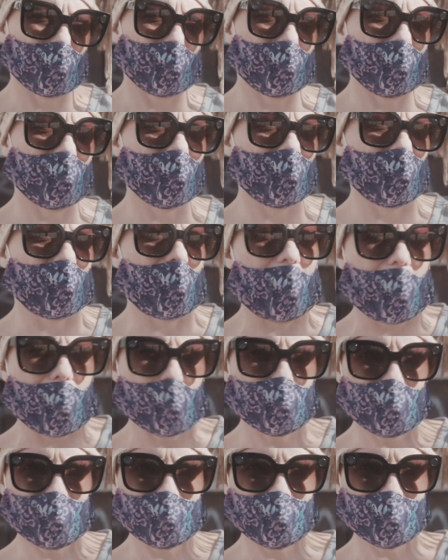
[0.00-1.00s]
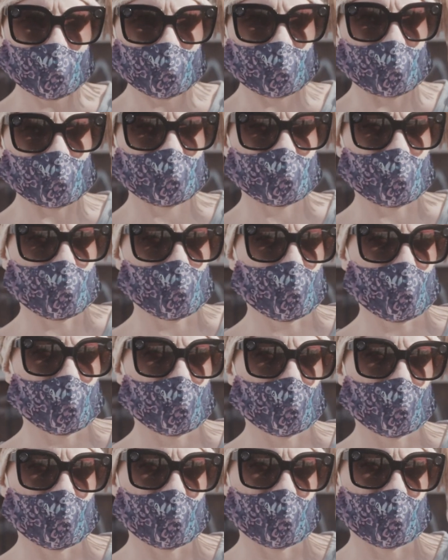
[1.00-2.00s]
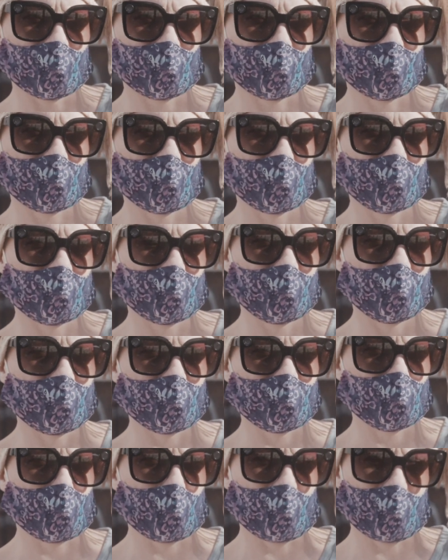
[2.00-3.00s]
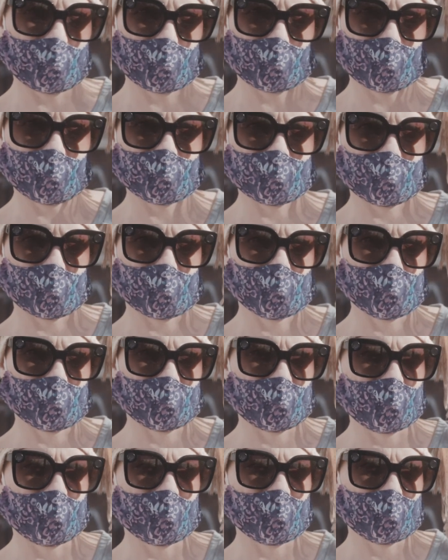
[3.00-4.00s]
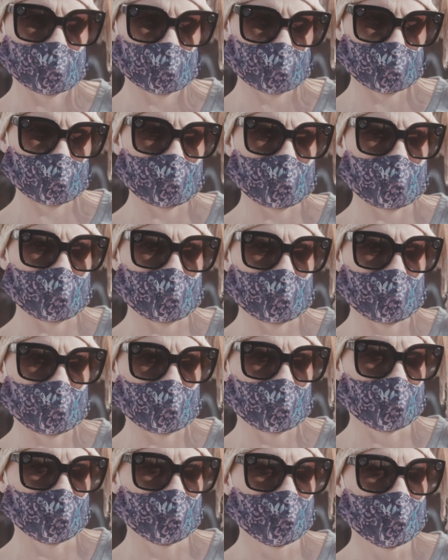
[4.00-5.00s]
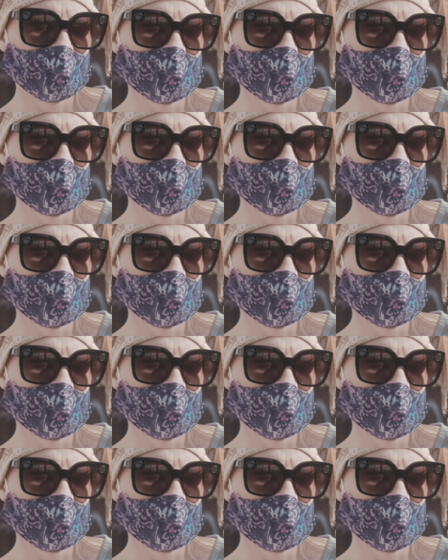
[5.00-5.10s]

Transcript: it even happened, that someone with his mannerisms and history and